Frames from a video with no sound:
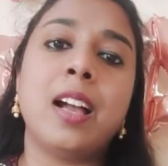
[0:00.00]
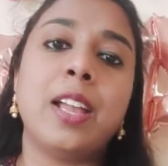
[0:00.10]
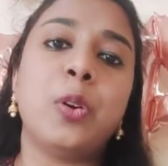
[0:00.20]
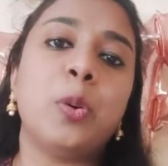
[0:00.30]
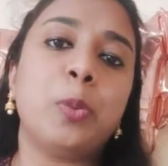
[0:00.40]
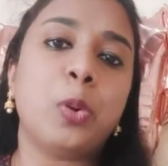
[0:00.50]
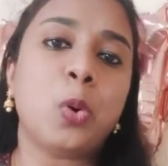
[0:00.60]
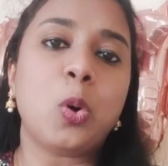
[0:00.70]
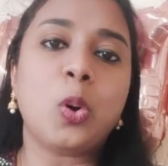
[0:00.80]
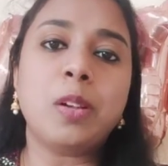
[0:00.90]
I hope you
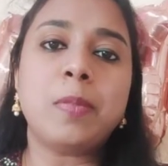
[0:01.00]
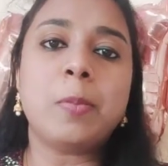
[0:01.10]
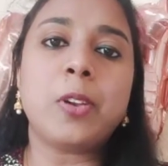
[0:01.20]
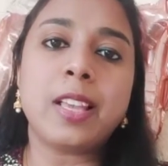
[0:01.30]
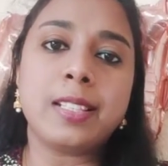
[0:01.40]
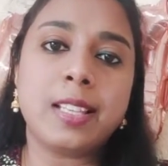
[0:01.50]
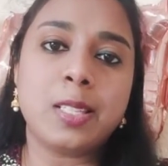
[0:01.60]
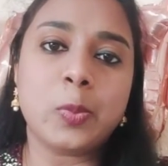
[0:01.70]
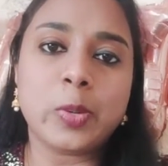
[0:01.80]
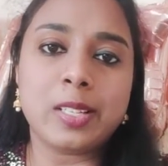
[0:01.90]
all memorize
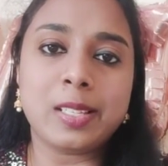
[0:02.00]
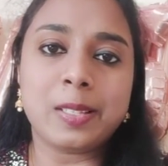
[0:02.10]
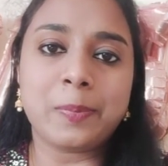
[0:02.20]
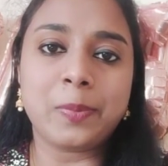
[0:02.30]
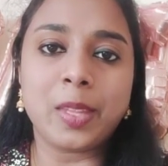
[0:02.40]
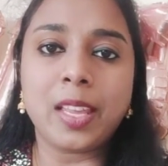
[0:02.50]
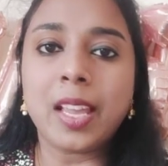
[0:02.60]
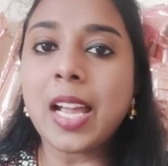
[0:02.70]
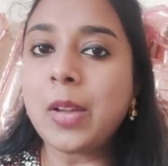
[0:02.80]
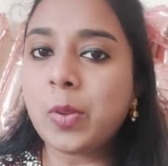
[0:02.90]
this verse.
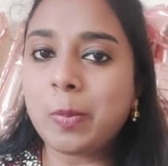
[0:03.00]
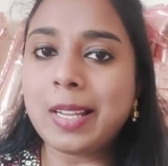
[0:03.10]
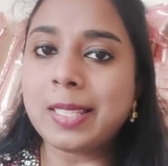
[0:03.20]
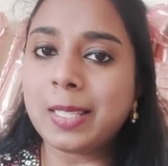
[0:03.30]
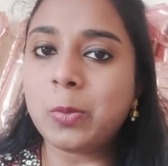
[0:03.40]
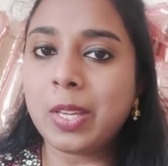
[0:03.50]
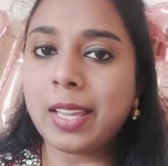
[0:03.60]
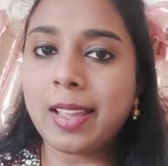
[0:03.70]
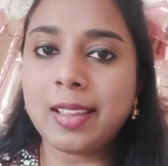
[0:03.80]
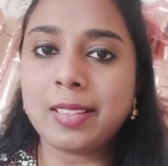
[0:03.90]
Have a blessed week
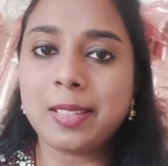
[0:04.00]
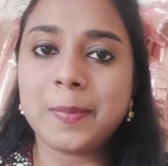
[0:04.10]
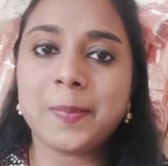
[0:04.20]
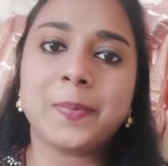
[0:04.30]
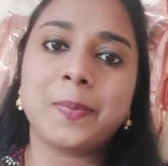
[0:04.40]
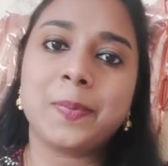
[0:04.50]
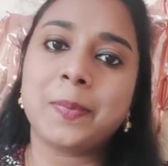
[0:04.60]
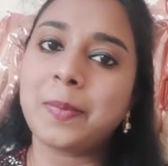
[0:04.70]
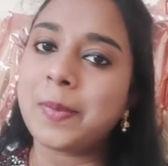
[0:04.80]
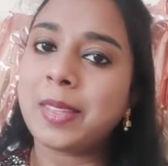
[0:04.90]
ahead.
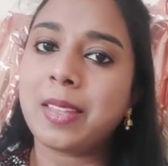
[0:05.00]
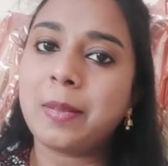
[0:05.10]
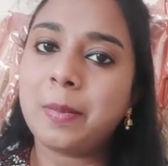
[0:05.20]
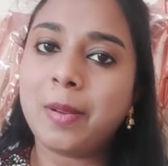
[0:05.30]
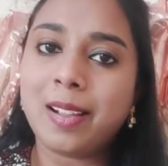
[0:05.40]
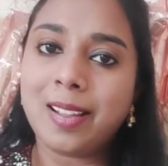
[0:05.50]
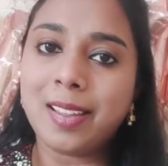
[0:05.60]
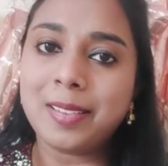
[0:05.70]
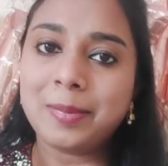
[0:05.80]
Bye.